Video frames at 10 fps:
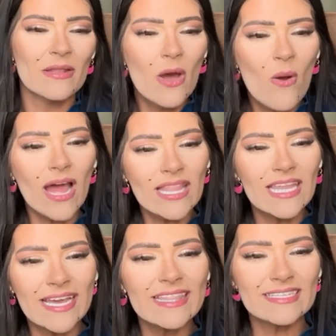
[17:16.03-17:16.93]
No, I
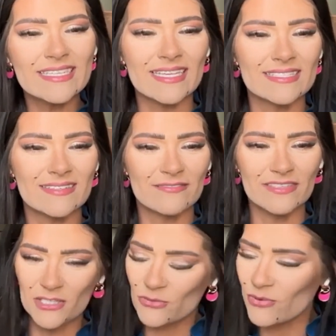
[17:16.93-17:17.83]
like the taste of
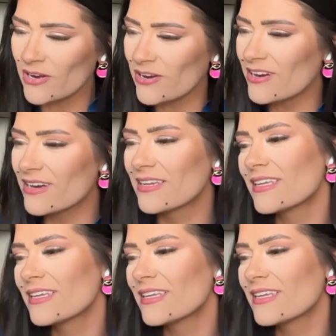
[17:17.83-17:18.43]
Fiji water.